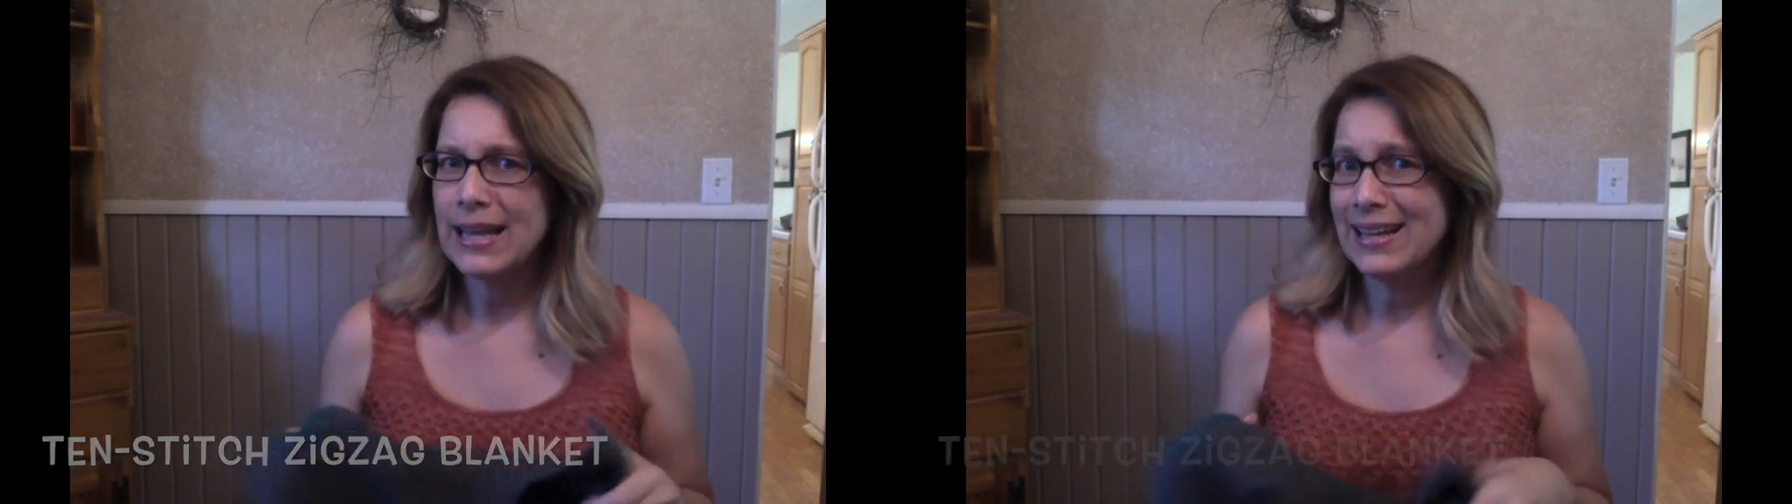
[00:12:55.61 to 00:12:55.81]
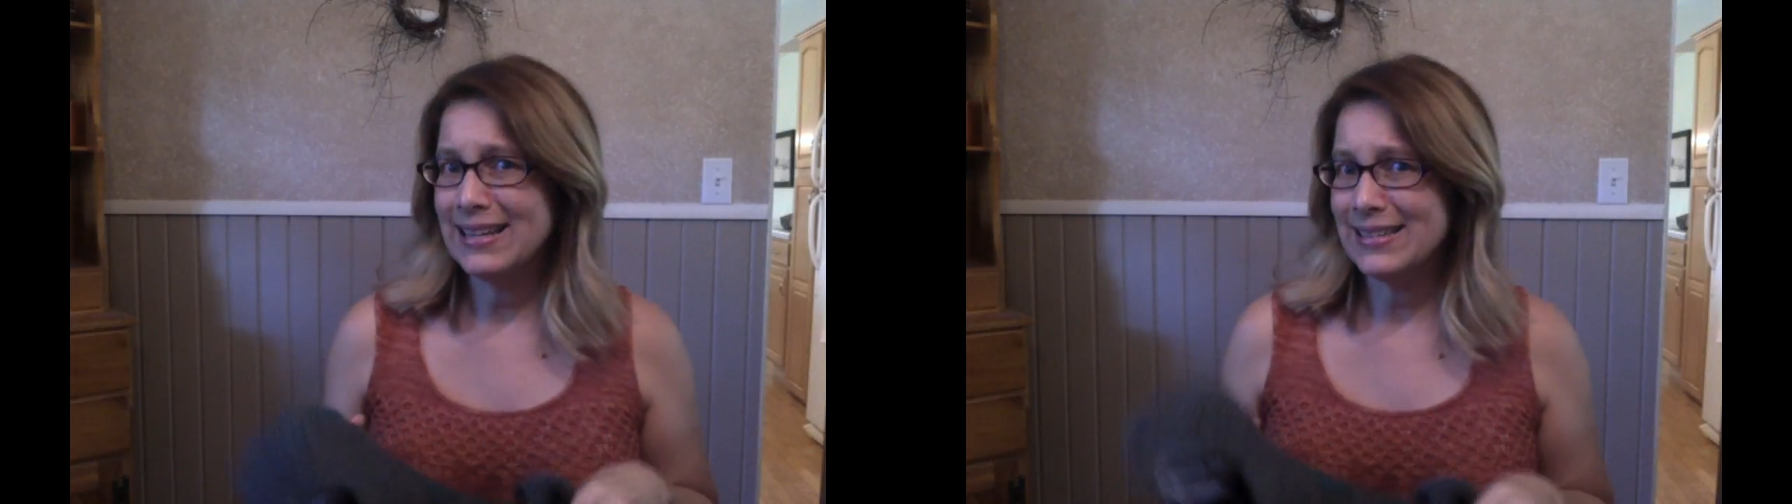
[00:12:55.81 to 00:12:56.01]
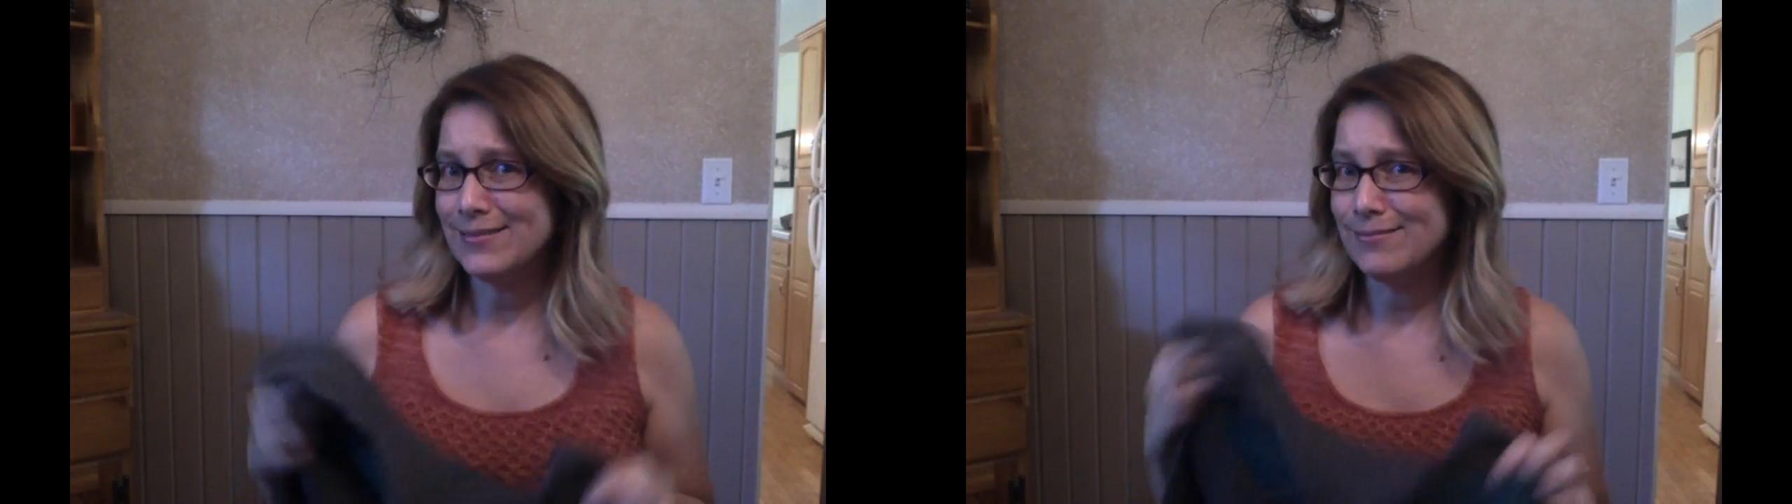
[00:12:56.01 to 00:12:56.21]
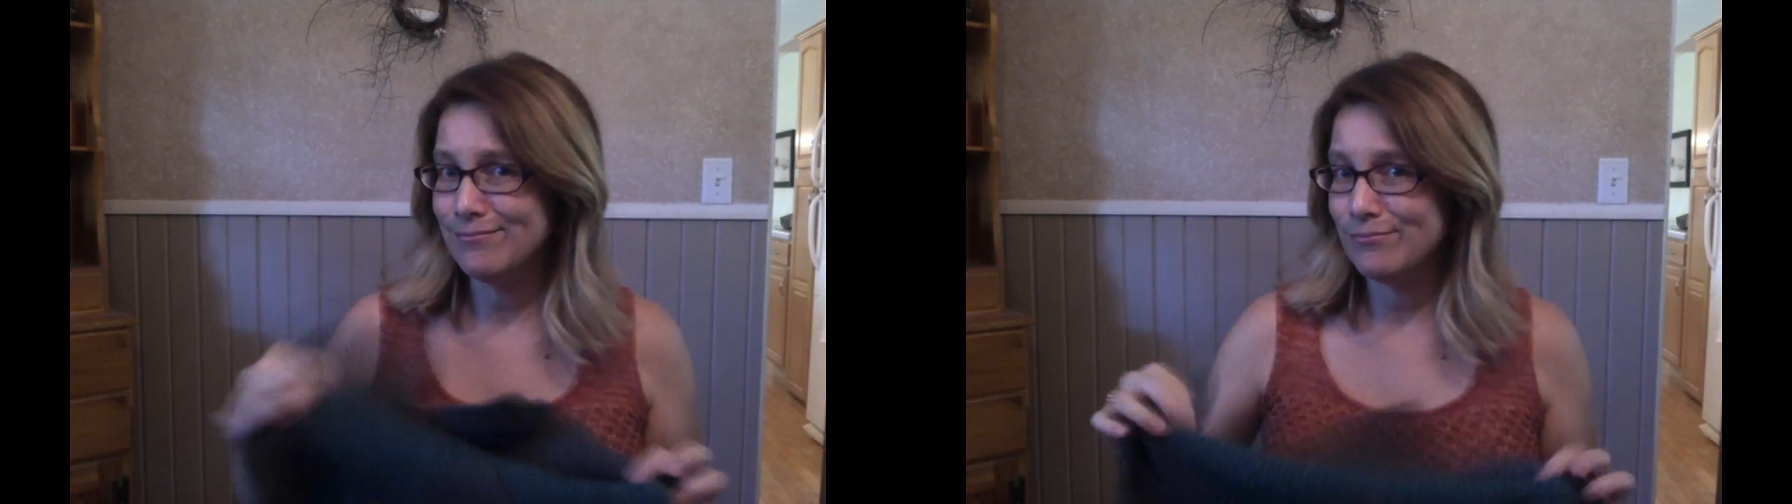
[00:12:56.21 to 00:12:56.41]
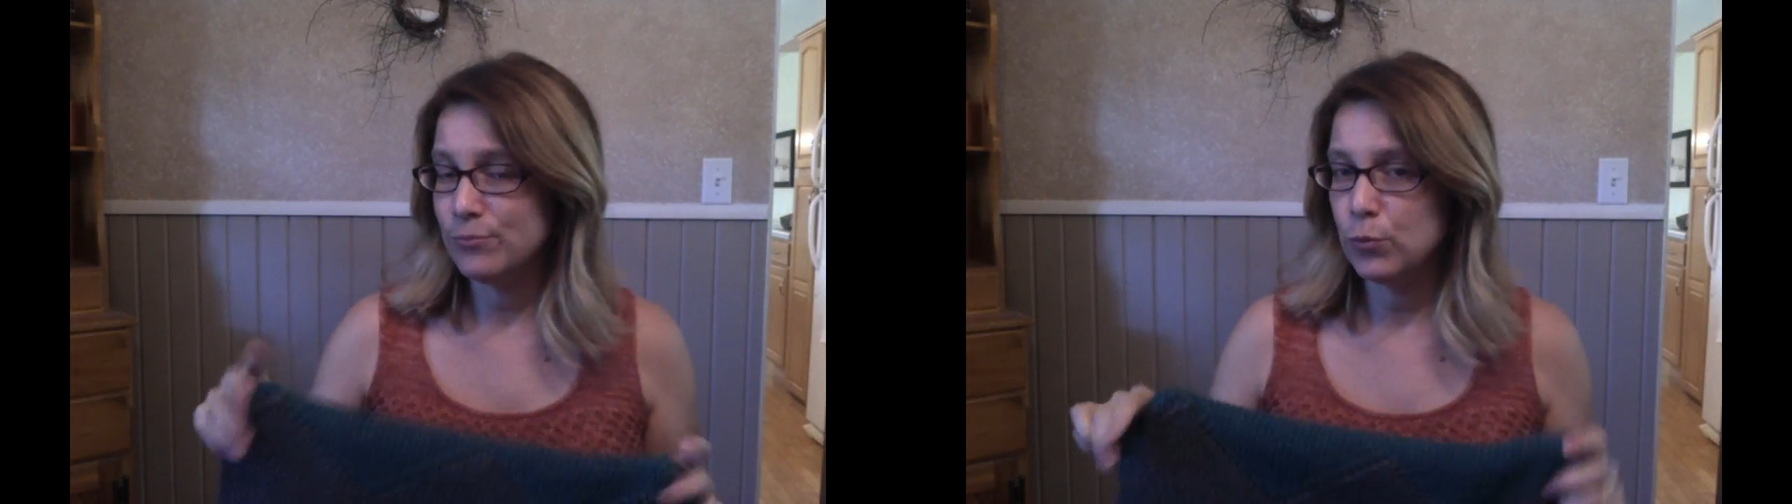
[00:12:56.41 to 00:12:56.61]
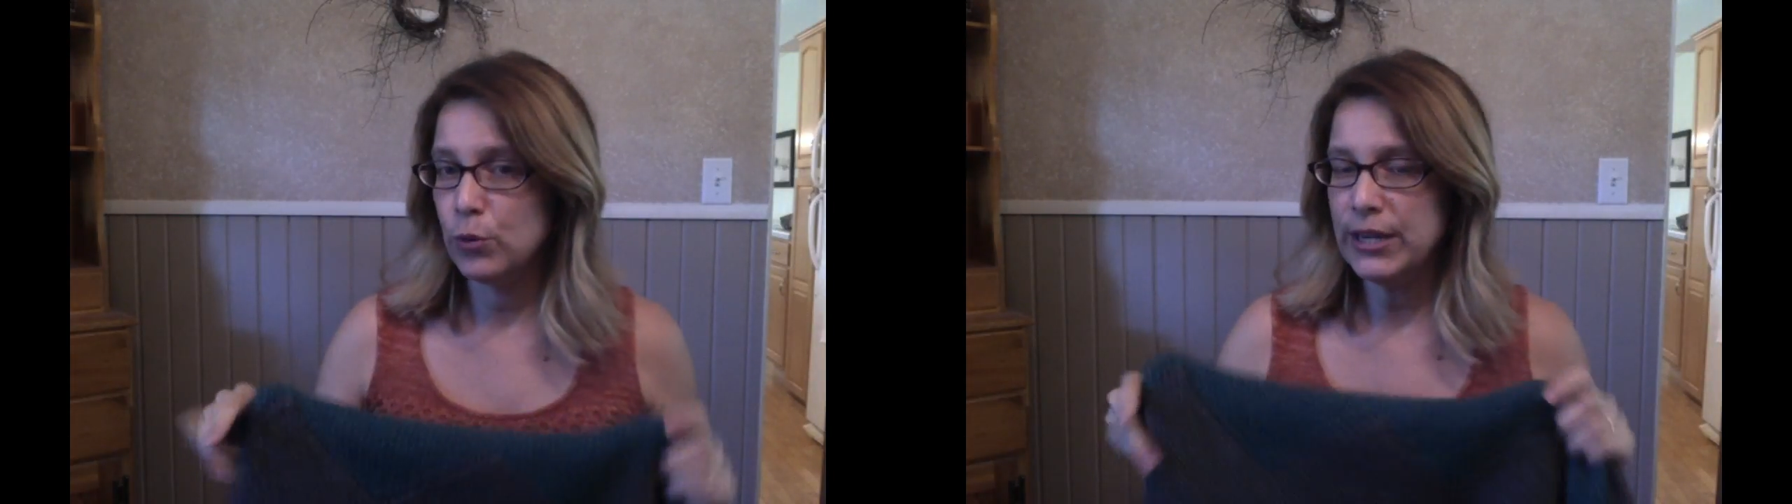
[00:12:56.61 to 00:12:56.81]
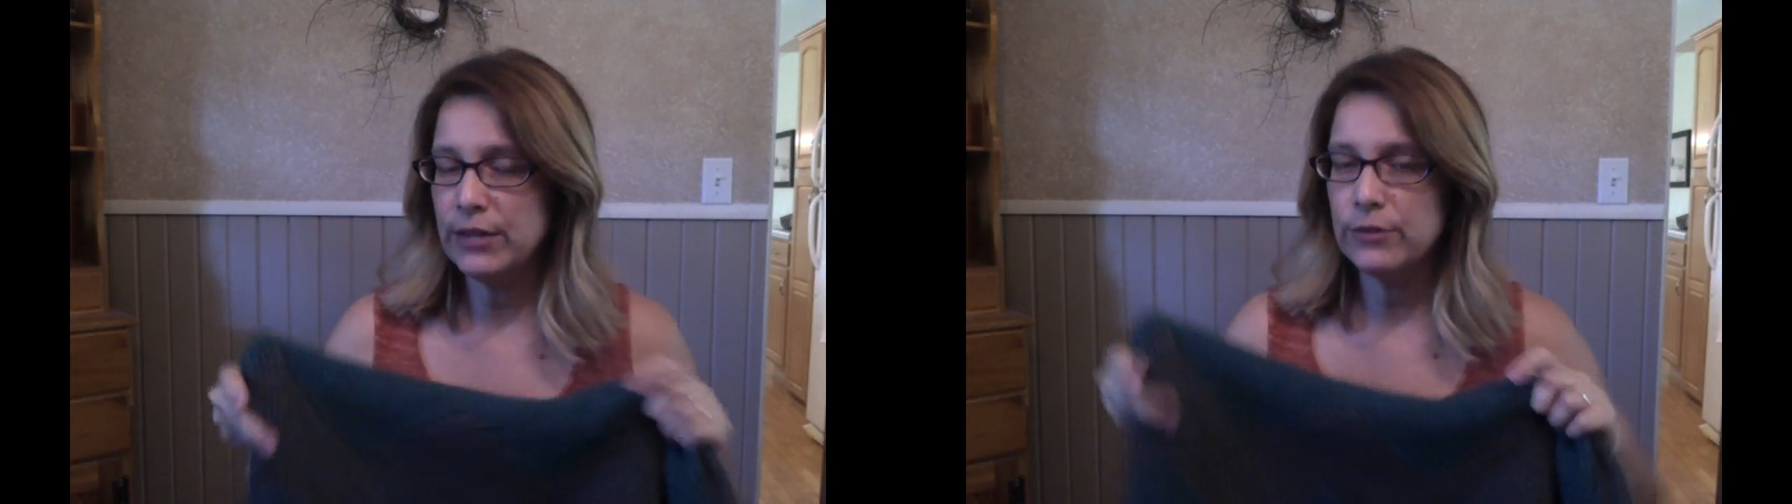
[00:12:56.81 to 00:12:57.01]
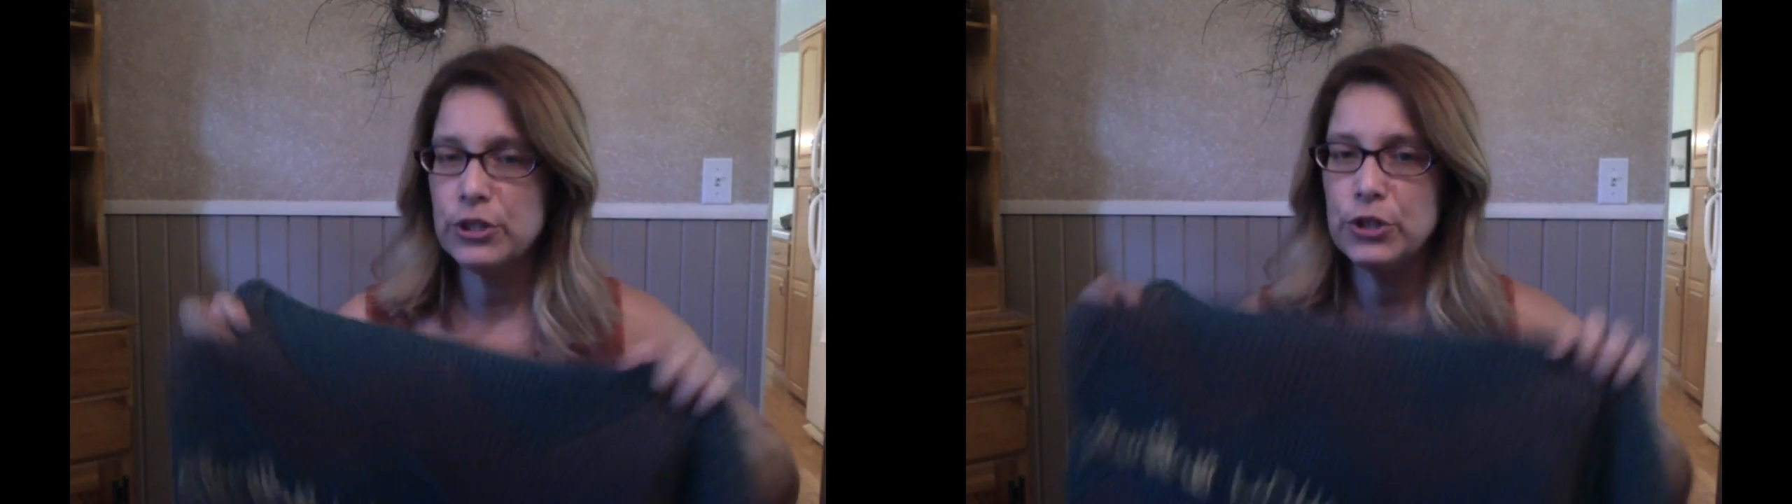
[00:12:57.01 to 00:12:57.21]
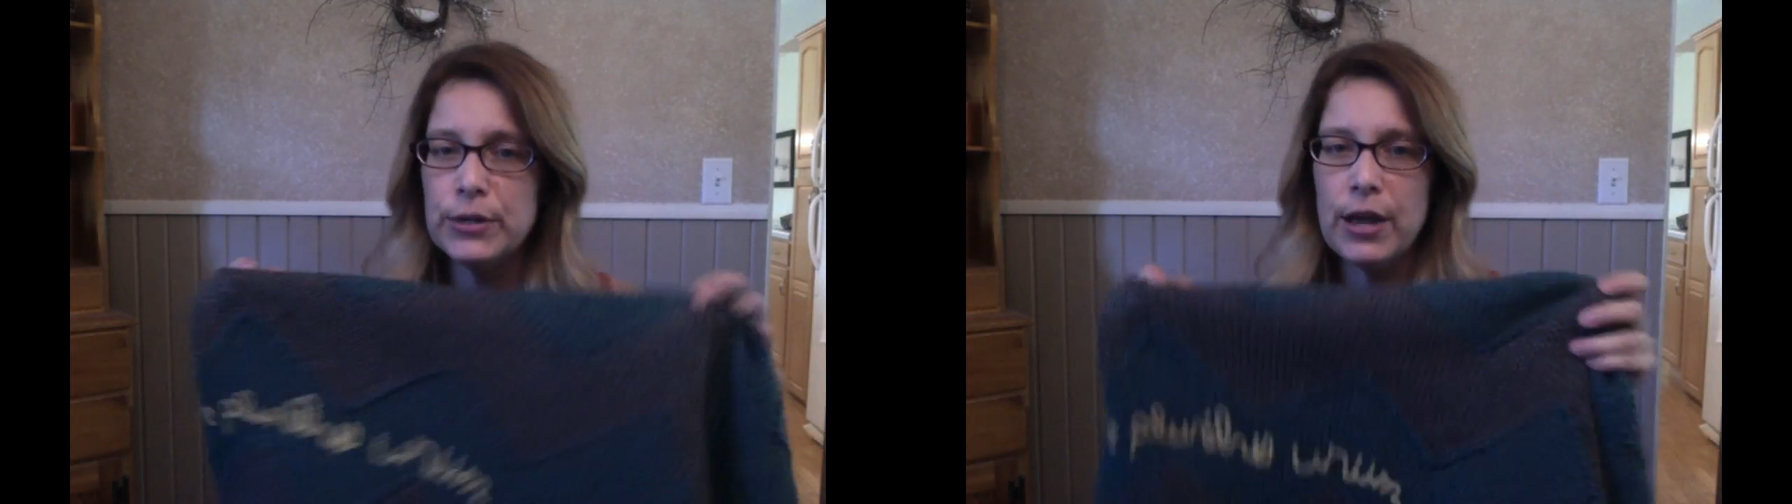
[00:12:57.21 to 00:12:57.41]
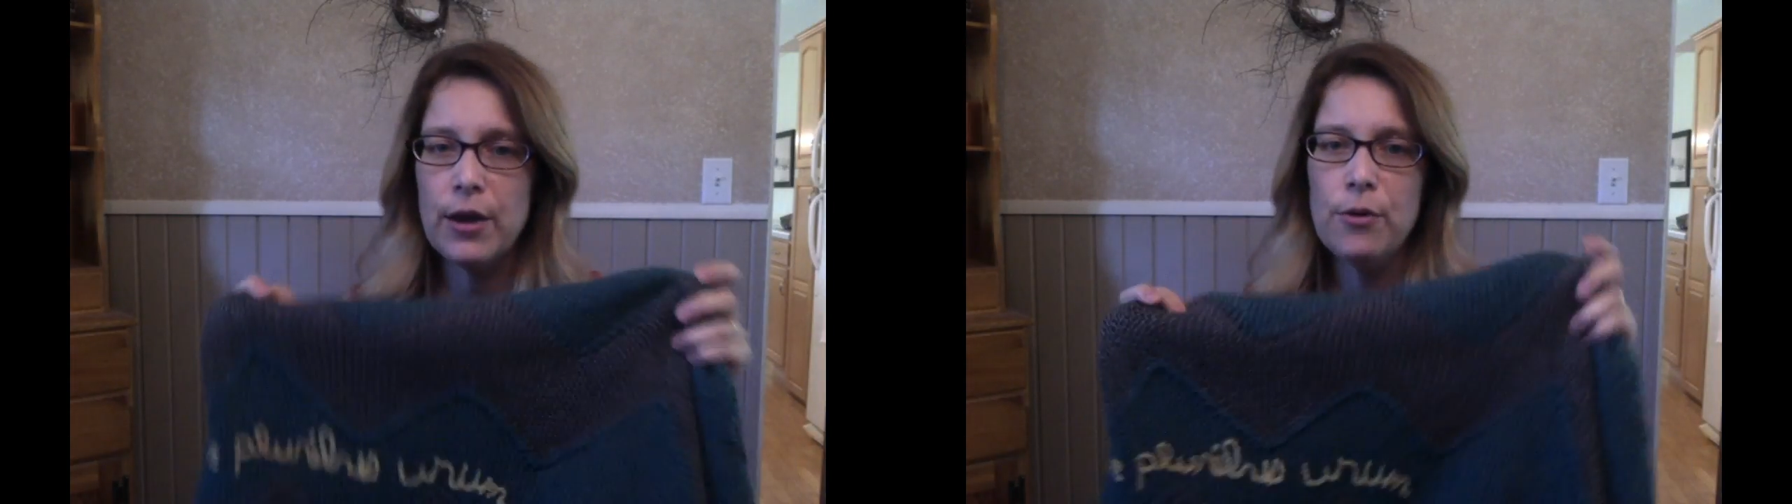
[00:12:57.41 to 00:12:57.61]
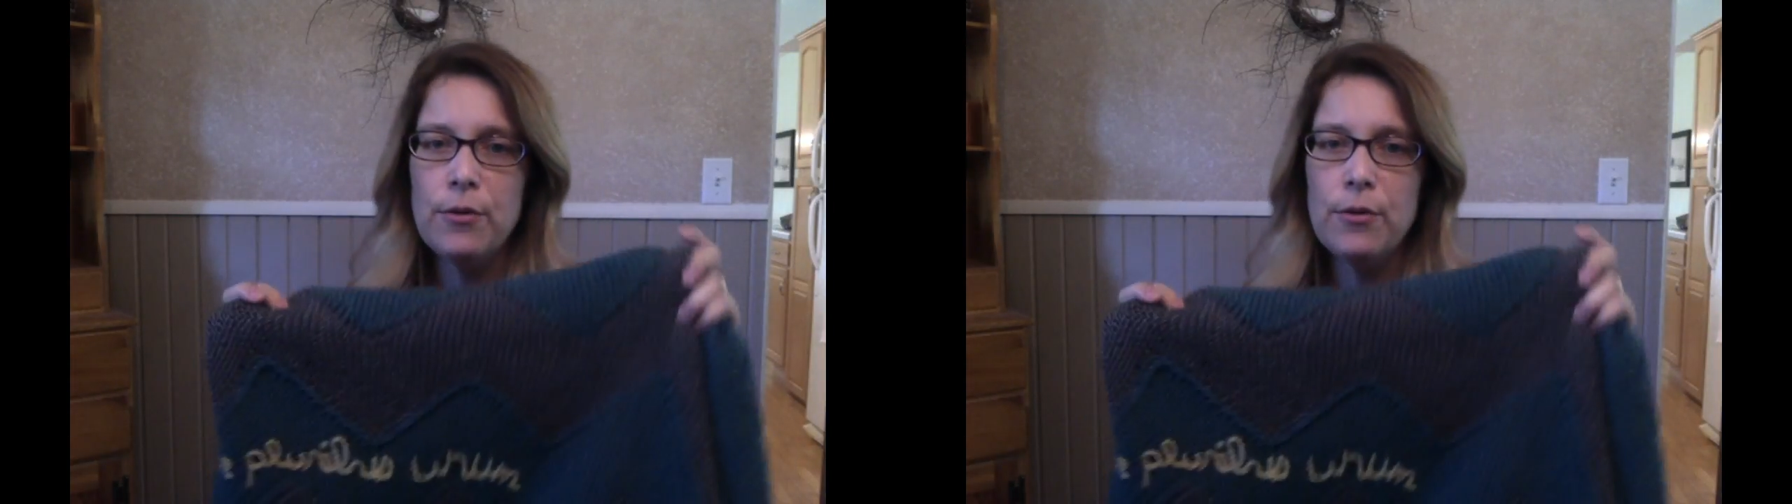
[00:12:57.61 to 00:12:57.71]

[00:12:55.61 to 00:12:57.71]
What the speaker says: a week or 2 ago,